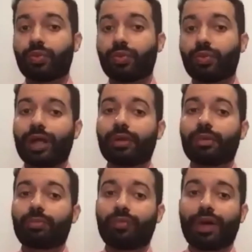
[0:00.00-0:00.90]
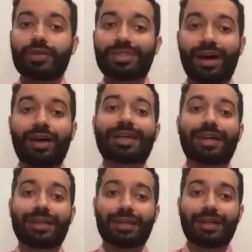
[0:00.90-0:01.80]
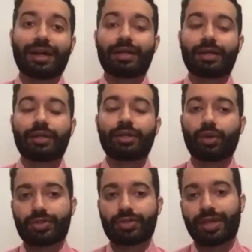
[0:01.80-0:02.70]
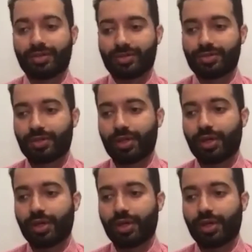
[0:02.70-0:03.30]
Well, providers are getting denied in those cases.